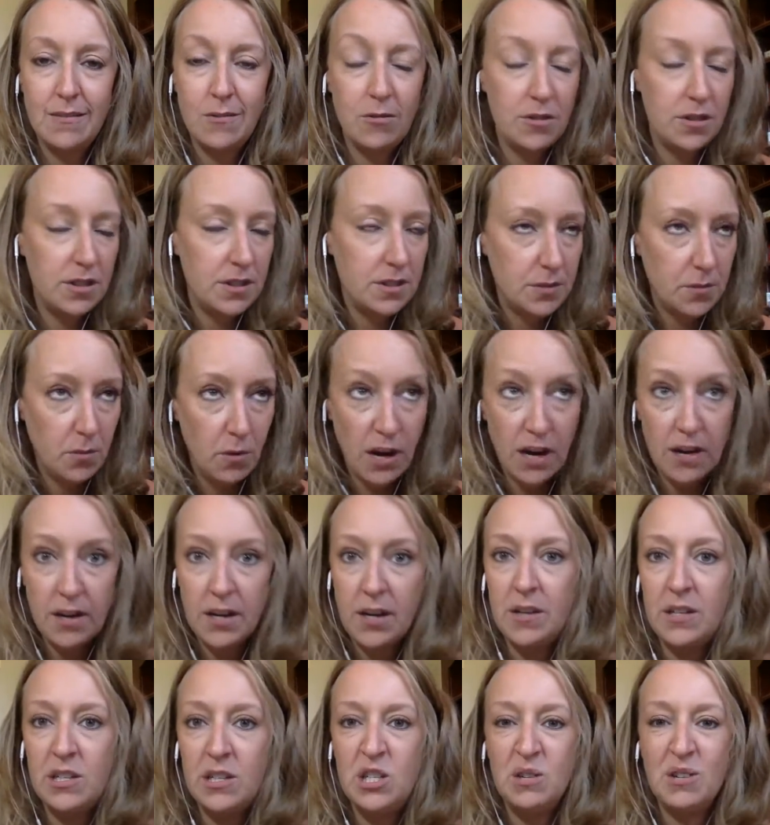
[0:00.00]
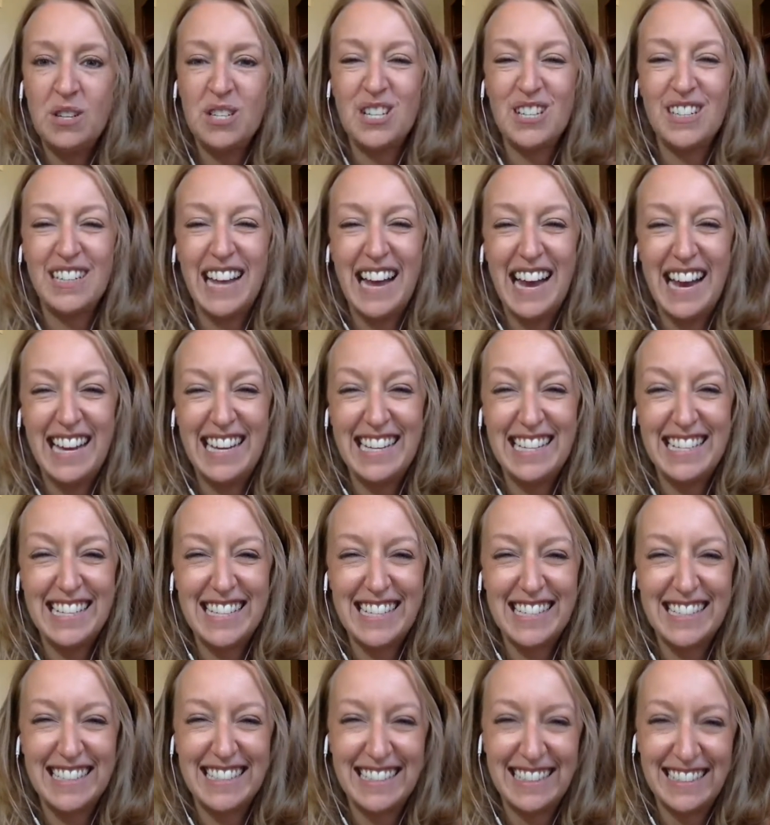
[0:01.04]
which is where your intuition lies,
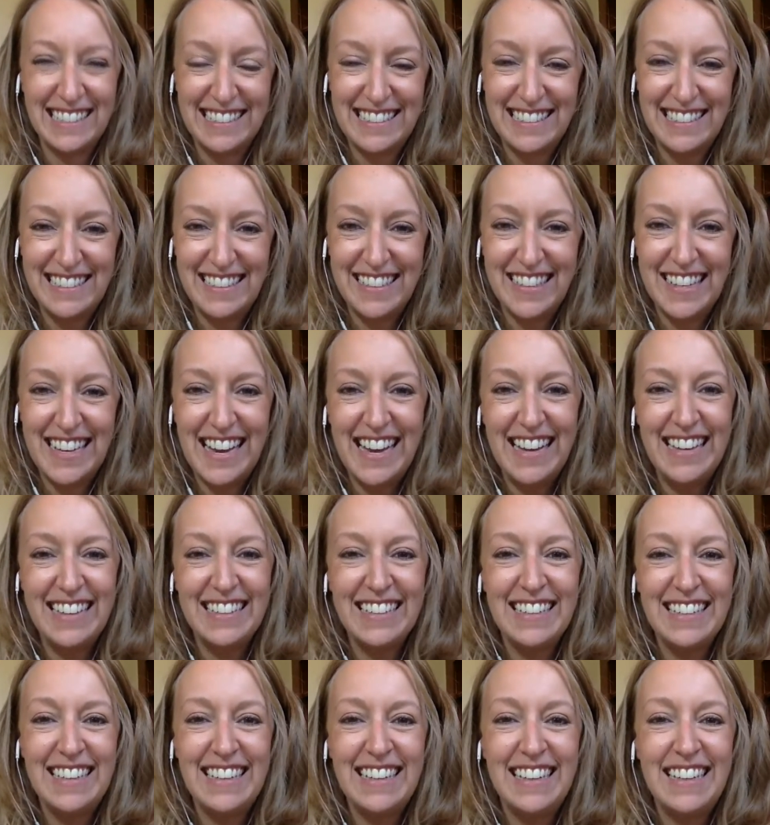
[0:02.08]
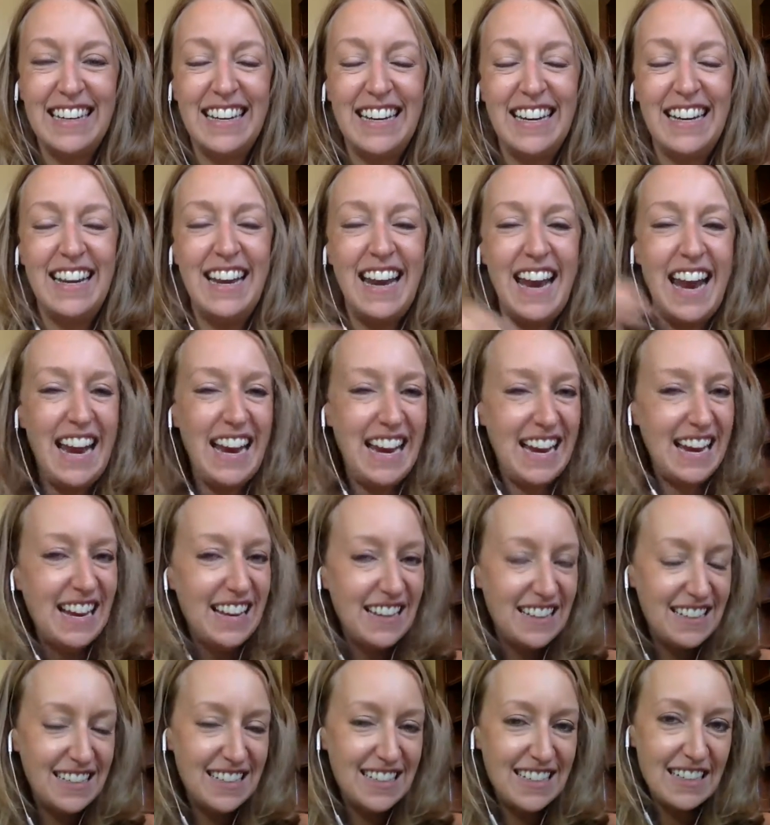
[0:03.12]
okay?
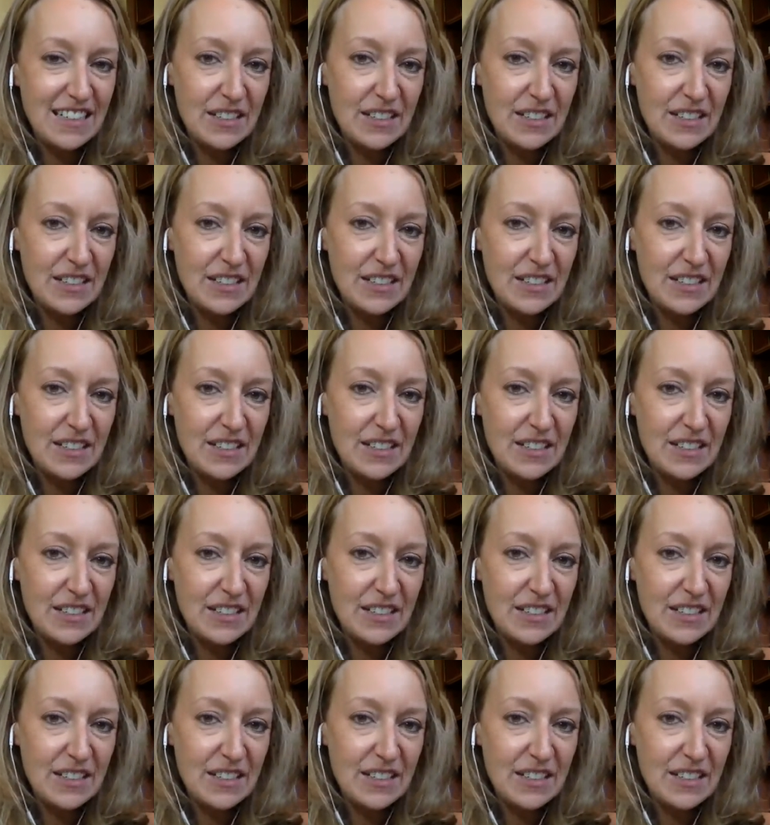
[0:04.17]
And